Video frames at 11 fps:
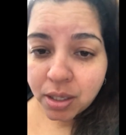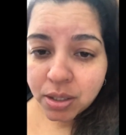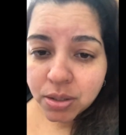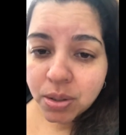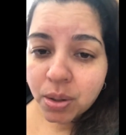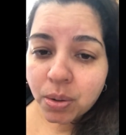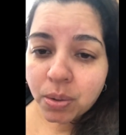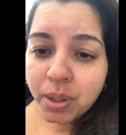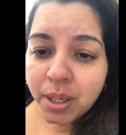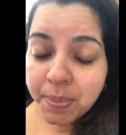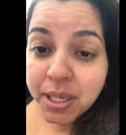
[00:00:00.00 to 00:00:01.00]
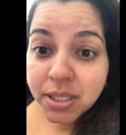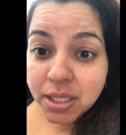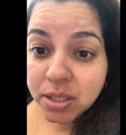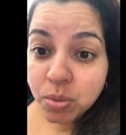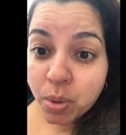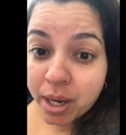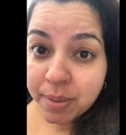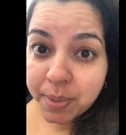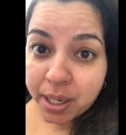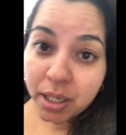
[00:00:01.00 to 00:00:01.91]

So it makes sense why my